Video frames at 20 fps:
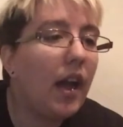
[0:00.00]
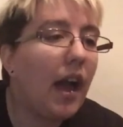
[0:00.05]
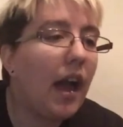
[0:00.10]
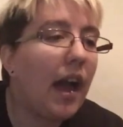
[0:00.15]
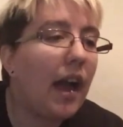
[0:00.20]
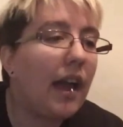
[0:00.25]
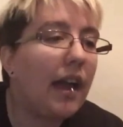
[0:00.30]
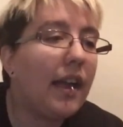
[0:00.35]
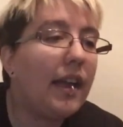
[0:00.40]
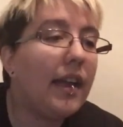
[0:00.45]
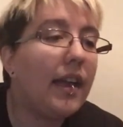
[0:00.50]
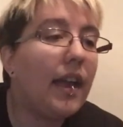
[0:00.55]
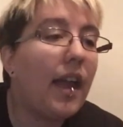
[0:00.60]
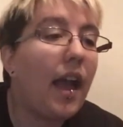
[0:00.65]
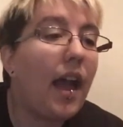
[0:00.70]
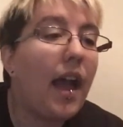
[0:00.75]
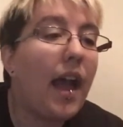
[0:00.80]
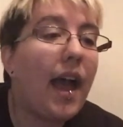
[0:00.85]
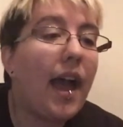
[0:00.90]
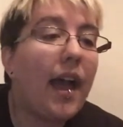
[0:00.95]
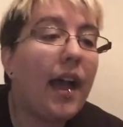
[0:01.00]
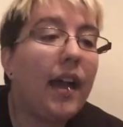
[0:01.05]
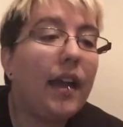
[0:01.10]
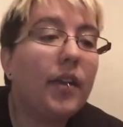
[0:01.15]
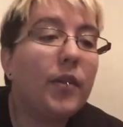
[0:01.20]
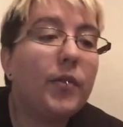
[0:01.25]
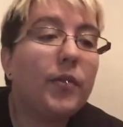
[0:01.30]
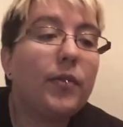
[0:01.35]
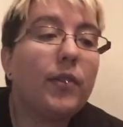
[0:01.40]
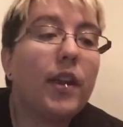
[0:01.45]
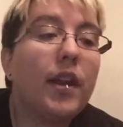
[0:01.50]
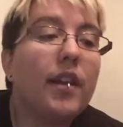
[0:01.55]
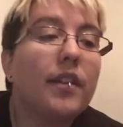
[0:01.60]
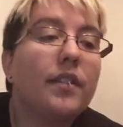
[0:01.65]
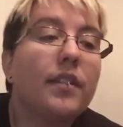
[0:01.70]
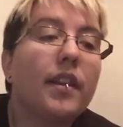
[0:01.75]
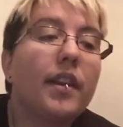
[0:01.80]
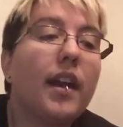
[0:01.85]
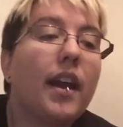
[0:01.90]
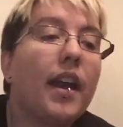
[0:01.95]
I had a
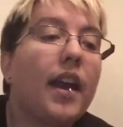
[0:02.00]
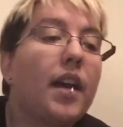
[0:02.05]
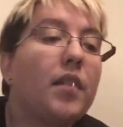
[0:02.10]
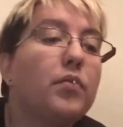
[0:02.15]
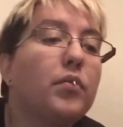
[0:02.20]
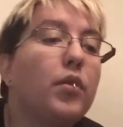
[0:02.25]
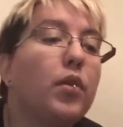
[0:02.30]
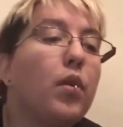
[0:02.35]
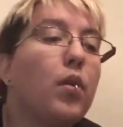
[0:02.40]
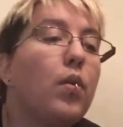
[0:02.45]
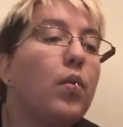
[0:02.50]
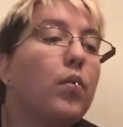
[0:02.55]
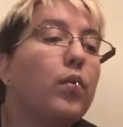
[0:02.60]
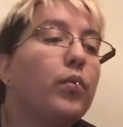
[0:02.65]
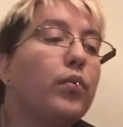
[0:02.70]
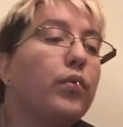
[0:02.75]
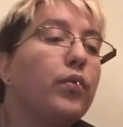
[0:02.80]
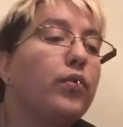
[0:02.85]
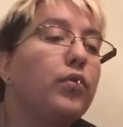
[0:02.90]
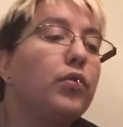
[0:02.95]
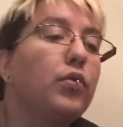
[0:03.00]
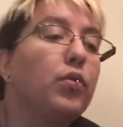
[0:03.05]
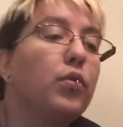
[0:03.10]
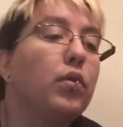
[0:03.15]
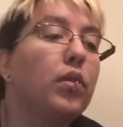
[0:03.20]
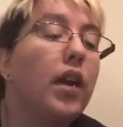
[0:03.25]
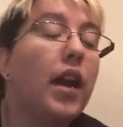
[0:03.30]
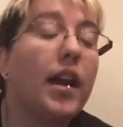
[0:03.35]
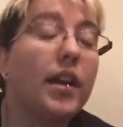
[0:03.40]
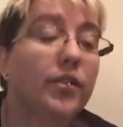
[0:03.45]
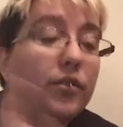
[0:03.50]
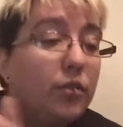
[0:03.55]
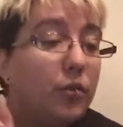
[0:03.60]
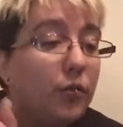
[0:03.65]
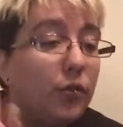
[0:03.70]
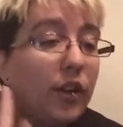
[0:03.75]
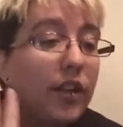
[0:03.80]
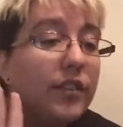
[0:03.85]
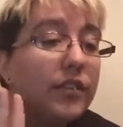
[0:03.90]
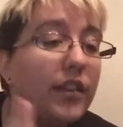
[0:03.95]
friend that I have known for, I had two
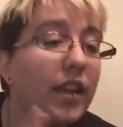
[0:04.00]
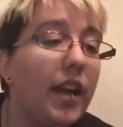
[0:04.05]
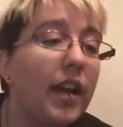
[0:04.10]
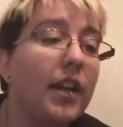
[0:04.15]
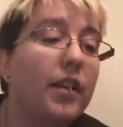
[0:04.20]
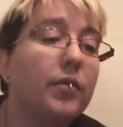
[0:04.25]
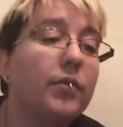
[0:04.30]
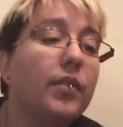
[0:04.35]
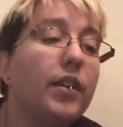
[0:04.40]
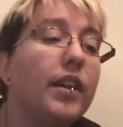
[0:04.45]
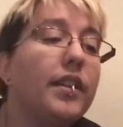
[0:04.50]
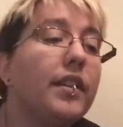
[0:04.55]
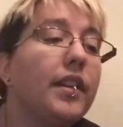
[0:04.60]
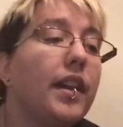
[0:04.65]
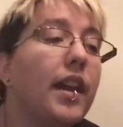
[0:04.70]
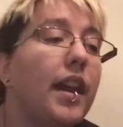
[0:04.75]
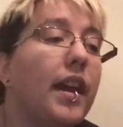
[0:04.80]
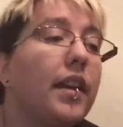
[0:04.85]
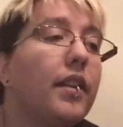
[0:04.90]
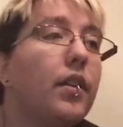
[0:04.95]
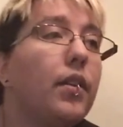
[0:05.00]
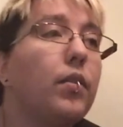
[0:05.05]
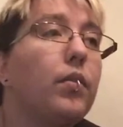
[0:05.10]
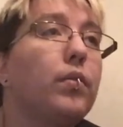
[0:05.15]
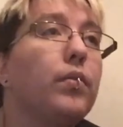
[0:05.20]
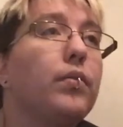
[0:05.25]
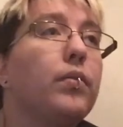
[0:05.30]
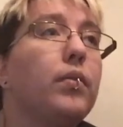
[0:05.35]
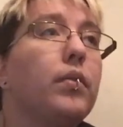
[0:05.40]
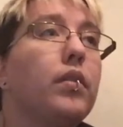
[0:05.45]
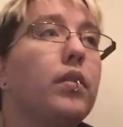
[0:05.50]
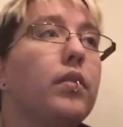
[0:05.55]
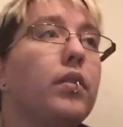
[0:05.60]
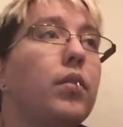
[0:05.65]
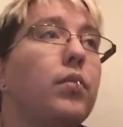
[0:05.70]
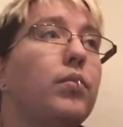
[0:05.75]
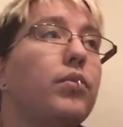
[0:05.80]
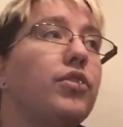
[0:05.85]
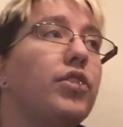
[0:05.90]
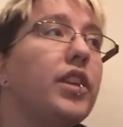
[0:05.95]
friends. I had a friend that I had known for,
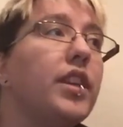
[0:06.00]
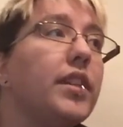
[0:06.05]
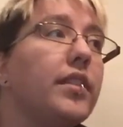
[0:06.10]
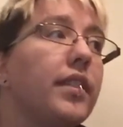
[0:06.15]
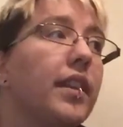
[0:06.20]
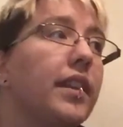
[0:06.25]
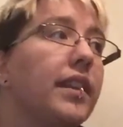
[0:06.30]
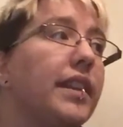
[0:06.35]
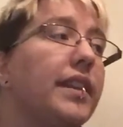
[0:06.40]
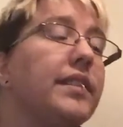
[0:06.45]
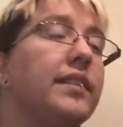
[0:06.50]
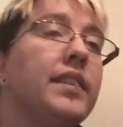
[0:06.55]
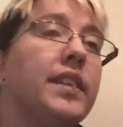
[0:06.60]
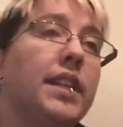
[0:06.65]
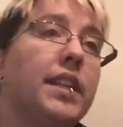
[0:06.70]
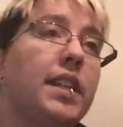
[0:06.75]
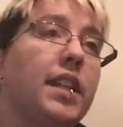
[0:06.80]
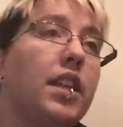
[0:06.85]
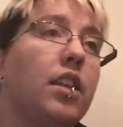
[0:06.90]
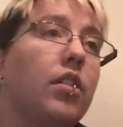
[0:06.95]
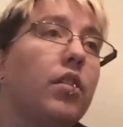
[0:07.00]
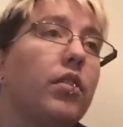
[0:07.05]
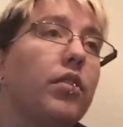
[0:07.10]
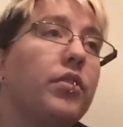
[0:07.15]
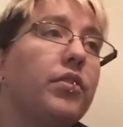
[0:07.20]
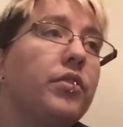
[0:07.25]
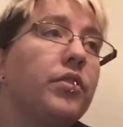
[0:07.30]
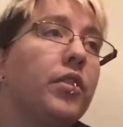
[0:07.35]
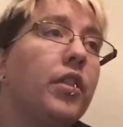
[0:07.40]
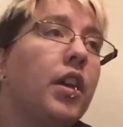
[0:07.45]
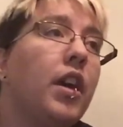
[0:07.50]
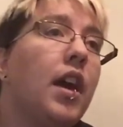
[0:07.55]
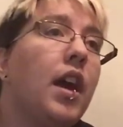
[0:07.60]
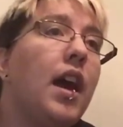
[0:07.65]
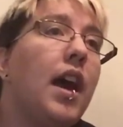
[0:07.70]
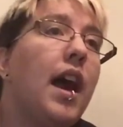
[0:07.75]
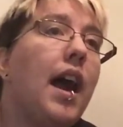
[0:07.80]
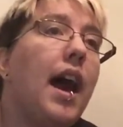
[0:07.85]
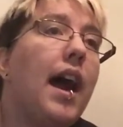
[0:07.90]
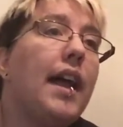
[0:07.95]
at least 10 years.
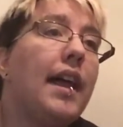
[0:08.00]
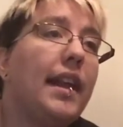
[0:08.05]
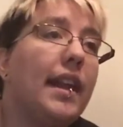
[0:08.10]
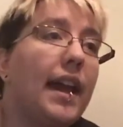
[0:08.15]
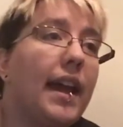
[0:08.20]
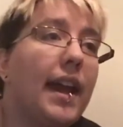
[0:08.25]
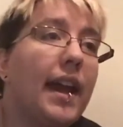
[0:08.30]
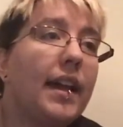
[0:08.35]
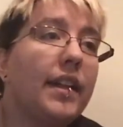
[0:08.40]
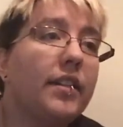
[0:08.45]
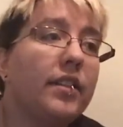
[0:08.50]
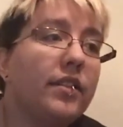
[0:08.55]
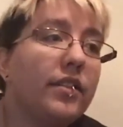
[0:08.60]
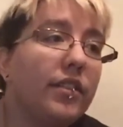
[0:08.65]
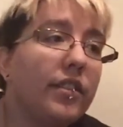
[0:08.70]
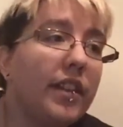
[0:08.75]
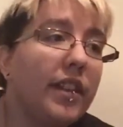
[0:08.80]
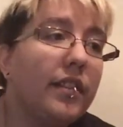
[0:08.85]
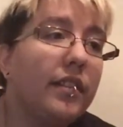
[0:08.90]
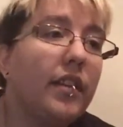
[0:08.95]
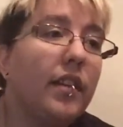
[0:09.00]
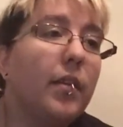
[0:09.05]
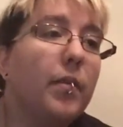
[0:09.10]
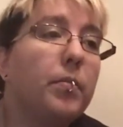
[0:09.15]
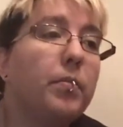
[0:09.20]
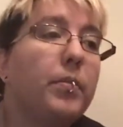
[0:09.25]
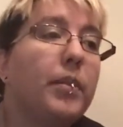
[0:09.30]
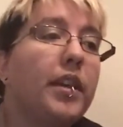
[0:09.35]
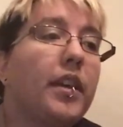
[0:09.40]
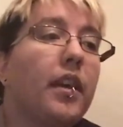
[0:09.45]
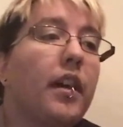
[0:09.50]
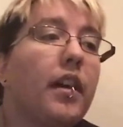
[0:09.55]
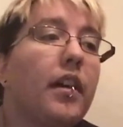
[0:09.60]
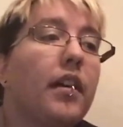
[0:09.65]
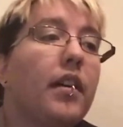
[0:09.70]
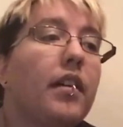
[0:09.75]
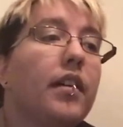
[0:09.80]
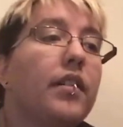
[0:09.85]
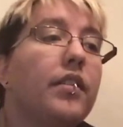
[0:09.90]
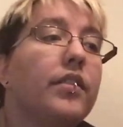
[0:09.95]
And I had to delete them
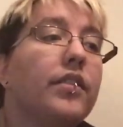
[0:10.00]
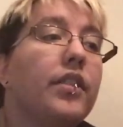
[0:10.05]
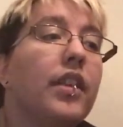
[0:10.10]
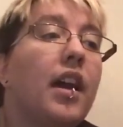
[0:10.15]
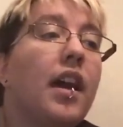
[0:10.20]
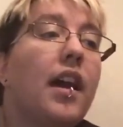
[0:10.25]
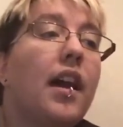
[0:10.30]
because